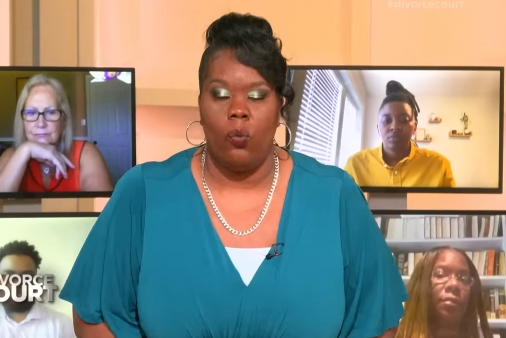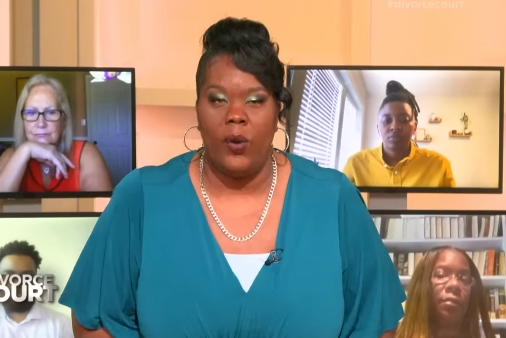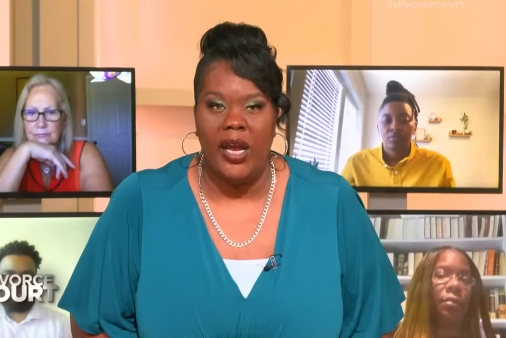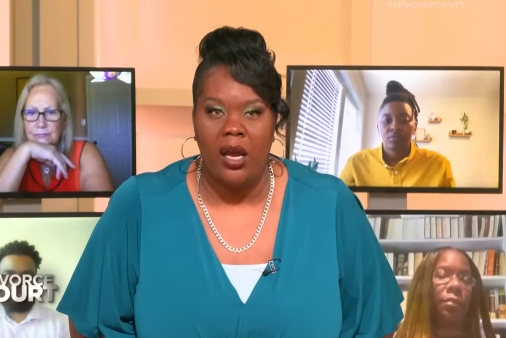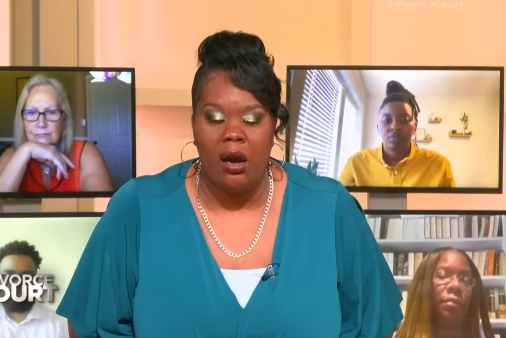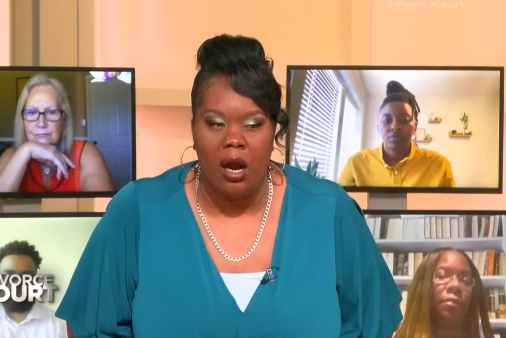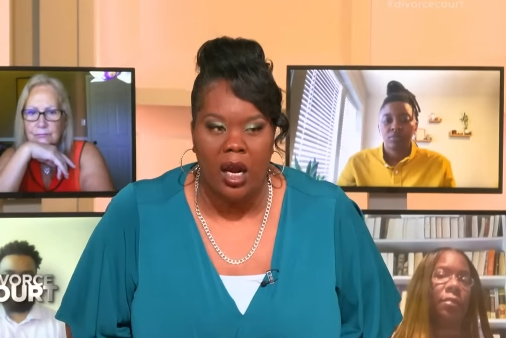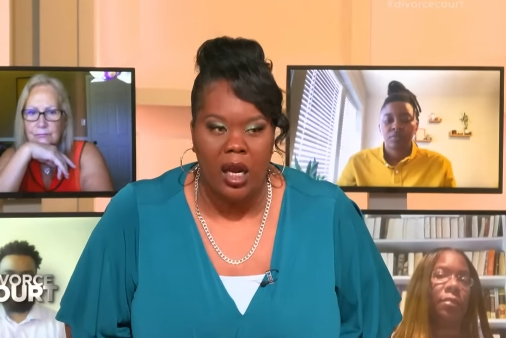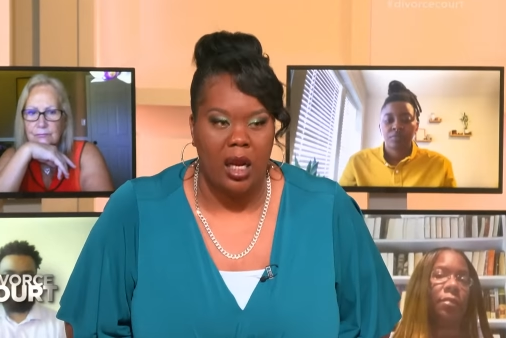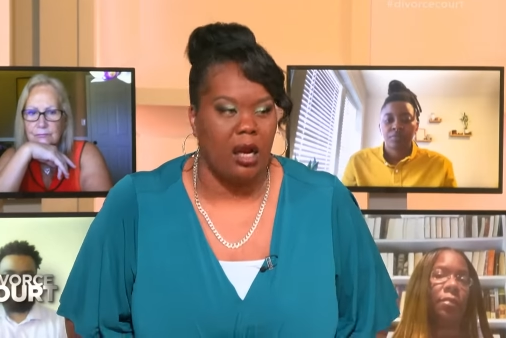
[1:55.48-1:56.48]
Speaker 1: We are
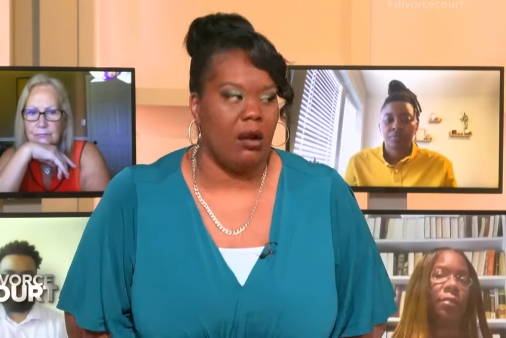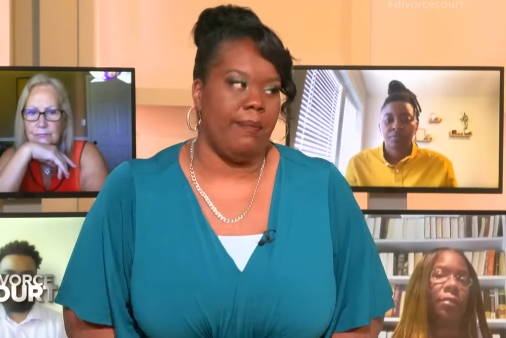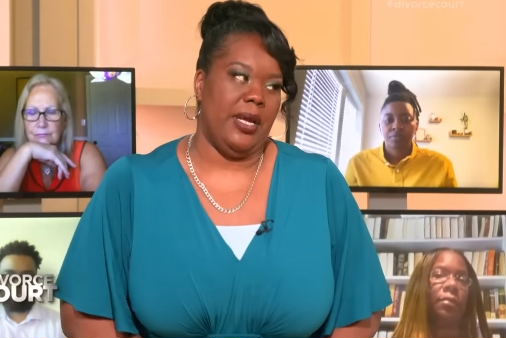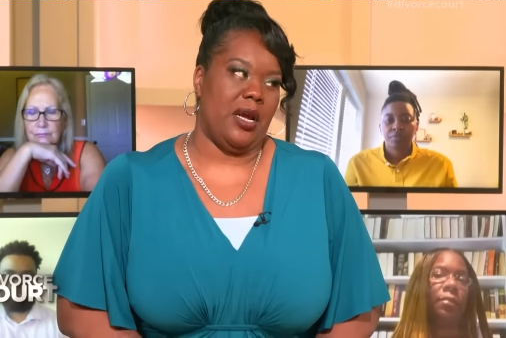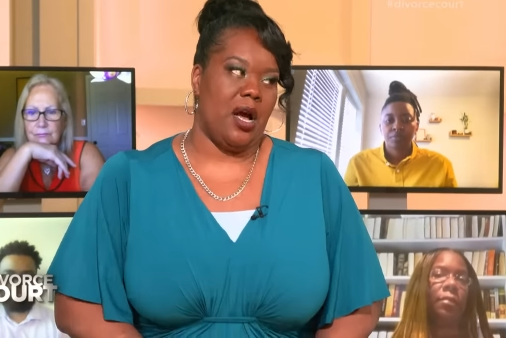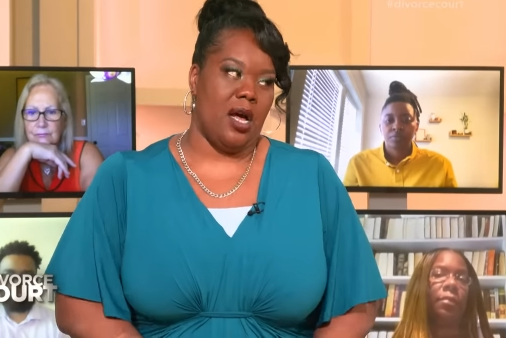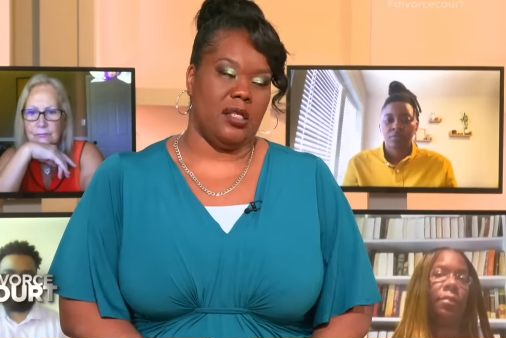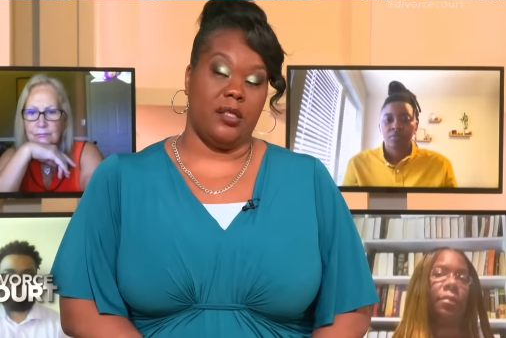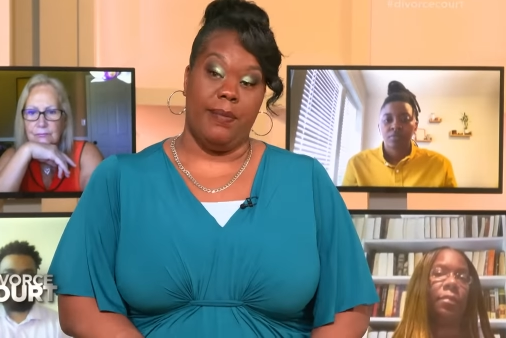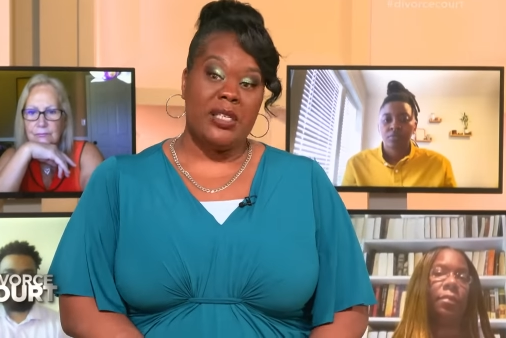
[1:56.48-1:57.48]
here
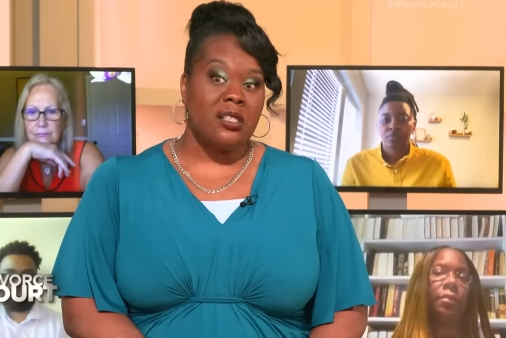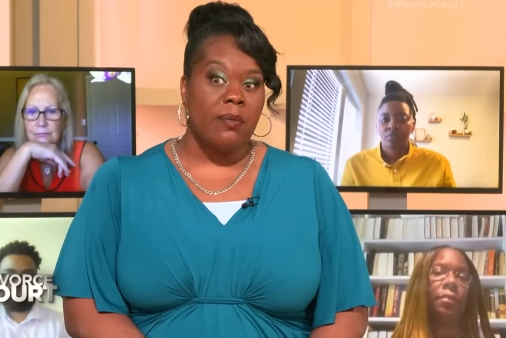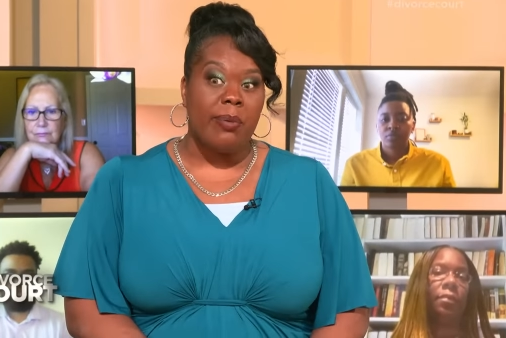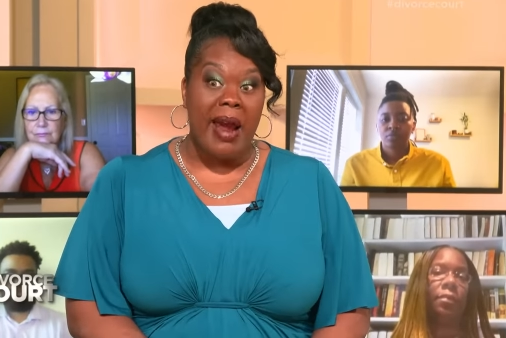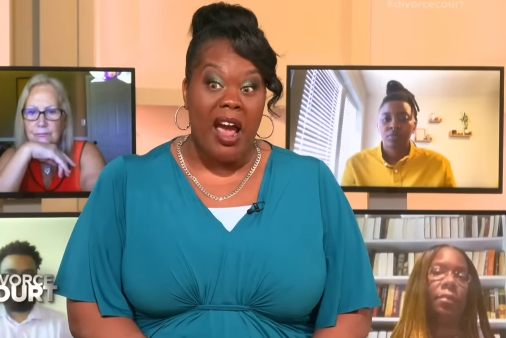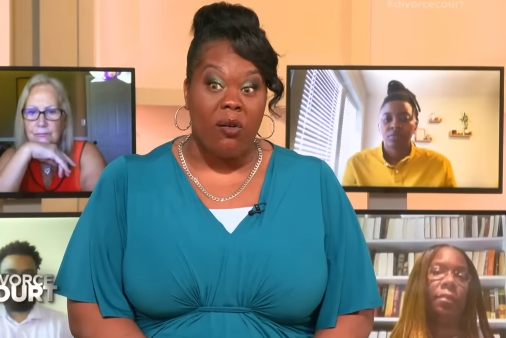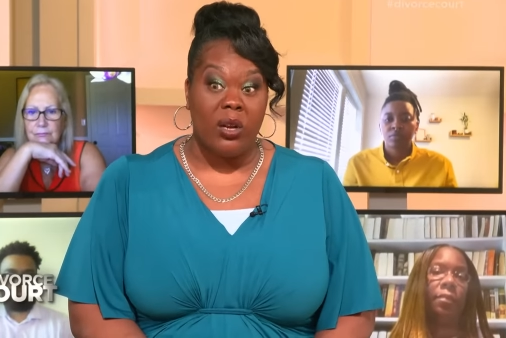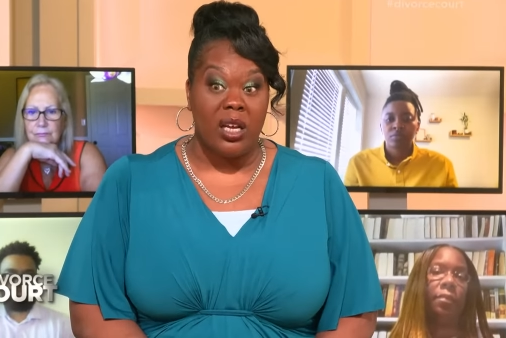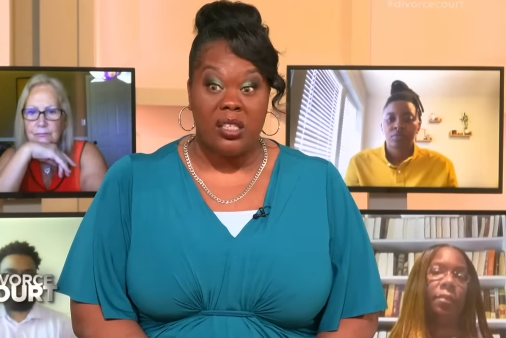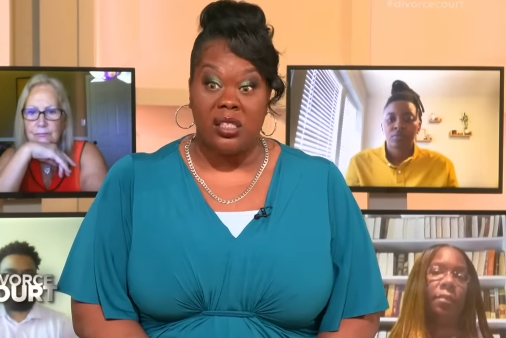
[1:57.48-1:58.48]
because Mr. Brown
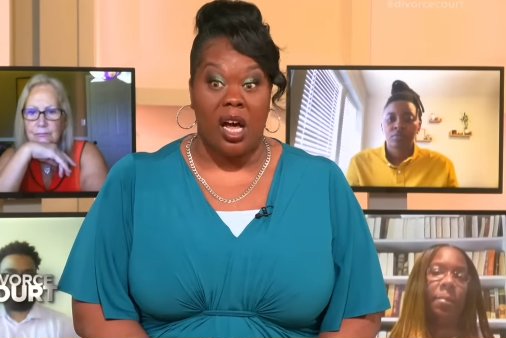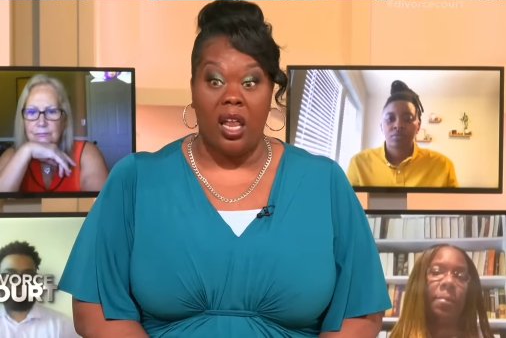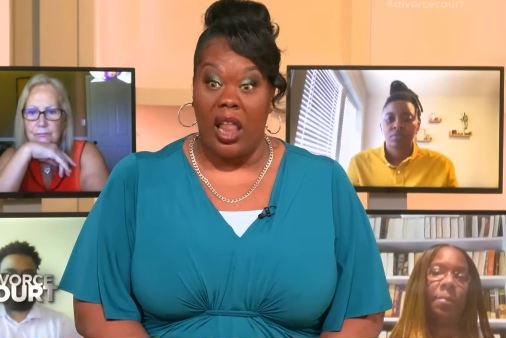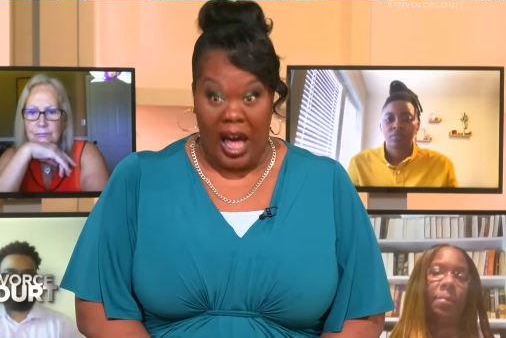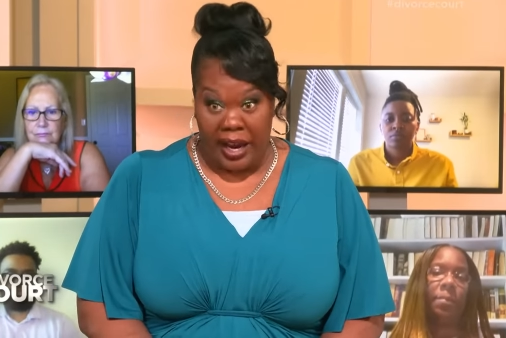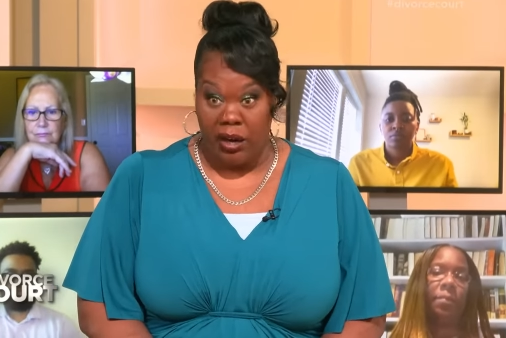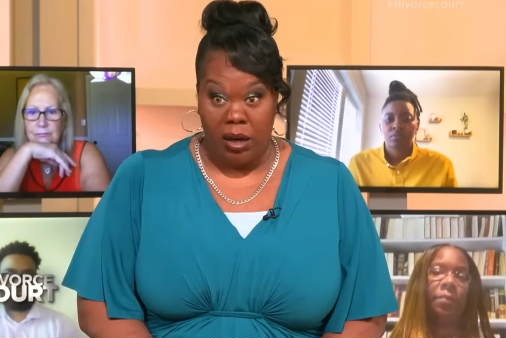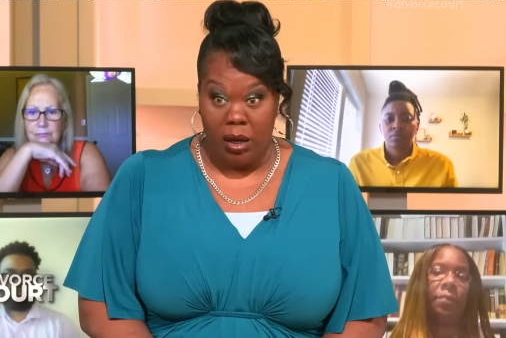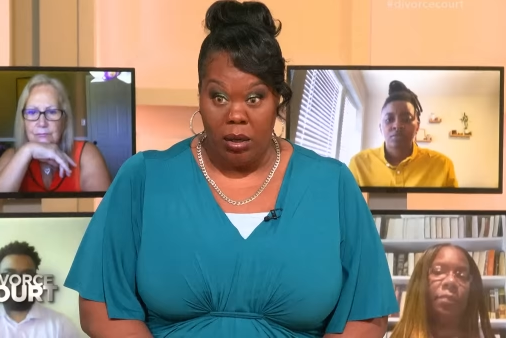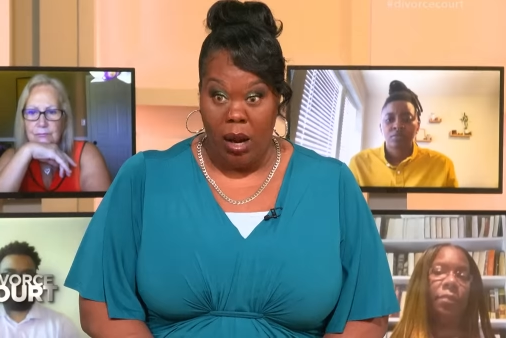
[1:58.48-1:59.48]
is a liar